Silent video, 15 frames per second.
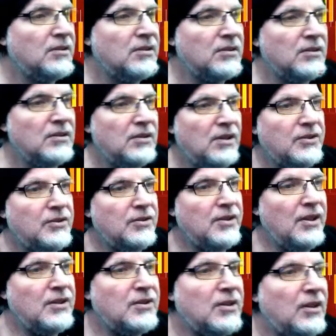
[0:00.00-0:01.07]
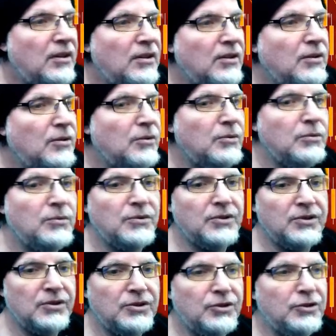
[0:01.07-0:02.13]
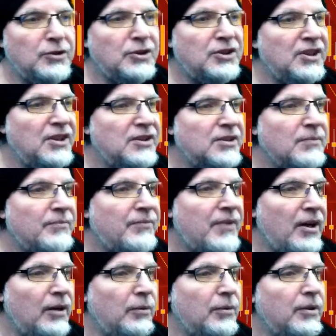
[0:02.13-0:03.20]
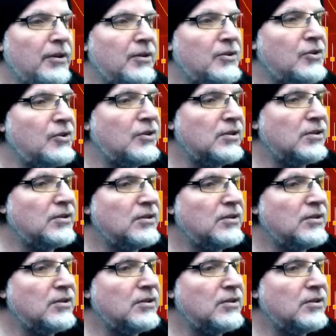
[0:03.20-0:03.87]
Yesterday's close should see some fireworks.